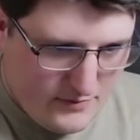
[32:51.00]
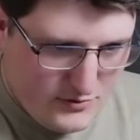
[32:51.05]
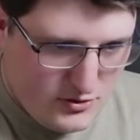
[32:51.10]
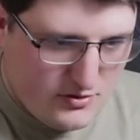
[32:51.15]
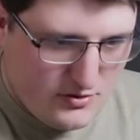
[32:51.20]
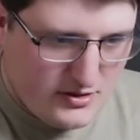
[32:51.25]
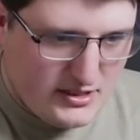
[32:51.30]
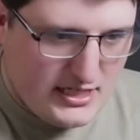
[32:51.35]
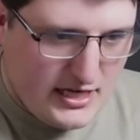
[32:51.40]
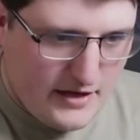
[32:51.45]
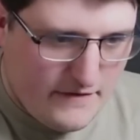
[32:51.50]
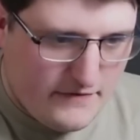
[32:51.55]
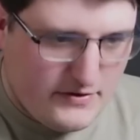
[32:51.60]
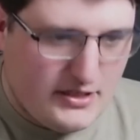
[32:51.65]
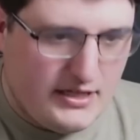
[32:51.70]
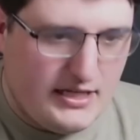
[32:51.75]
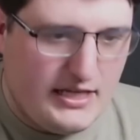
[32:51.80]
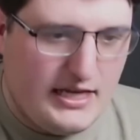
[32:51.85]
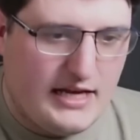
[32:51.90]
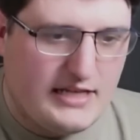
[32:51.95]
Dawn
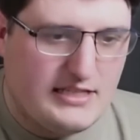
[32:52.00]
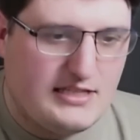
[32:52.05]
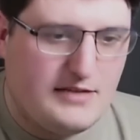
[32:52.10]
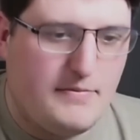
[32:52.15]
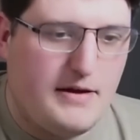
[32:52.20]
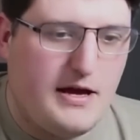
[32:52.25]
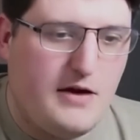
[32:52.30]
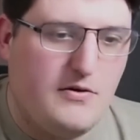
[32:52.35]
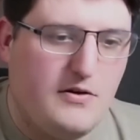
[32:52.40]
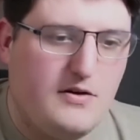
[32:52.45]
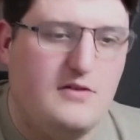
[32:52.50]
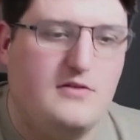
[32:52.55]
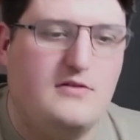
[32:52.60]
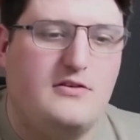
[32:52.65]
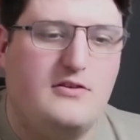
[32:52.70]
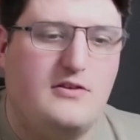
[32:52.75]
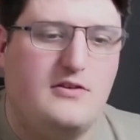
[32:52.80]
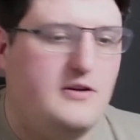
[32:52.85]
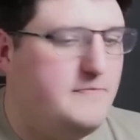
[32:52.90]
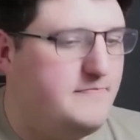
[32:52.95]
definitely has the Power
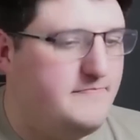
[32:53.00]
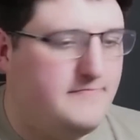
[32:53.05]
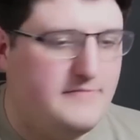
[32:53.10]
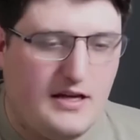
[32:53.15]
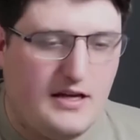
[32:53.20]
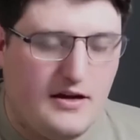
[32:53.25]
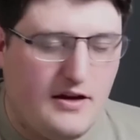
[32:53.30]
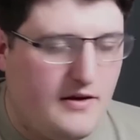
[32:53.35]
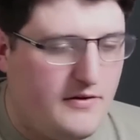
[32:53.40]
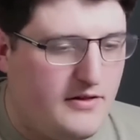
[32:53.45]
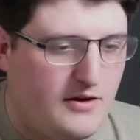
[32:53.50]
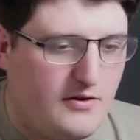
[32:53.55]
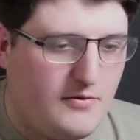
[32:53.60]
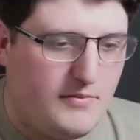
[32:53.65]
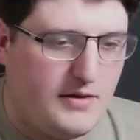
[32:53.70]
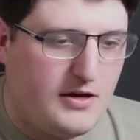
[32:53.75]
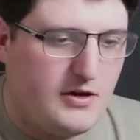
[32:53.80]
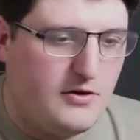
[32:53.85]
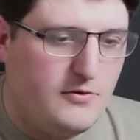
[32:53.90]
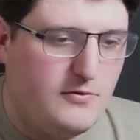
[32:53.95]
Claw. I think it would
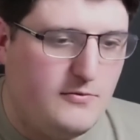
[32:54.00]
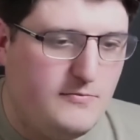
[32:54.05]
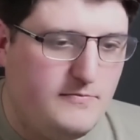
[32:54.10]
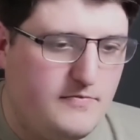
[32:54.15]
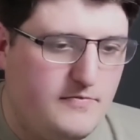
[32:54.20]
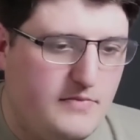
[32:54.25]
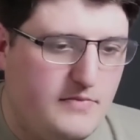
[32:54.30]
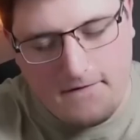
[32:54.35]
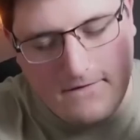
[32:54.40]
be cool.